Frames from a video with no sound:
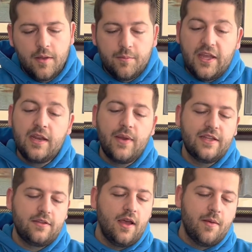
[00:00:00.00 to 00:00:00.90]
But
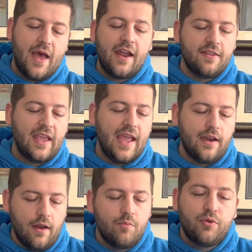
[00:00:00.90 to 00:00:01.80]
anyways, out of the
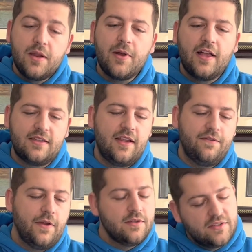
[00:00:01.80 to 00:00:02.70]
gate, pretty
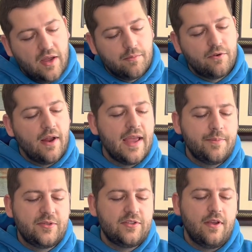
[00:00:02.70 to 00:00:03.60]
positive, some
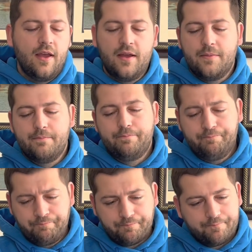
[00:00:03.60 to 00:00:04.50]
gripes,
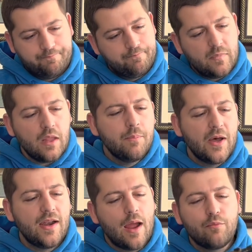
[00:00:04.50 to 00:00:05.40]

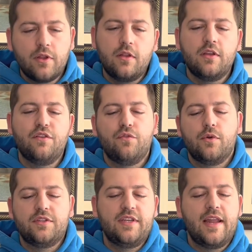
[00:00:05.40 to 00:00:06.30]
but I'm really looking
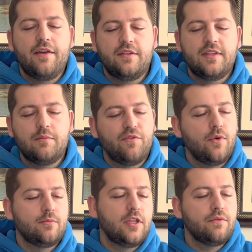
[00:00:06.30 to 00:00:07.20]
forward to seeing how this thing
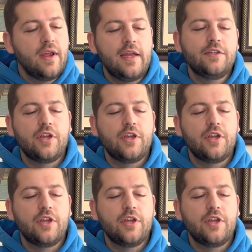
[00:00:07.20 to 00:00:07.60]
performs on the range,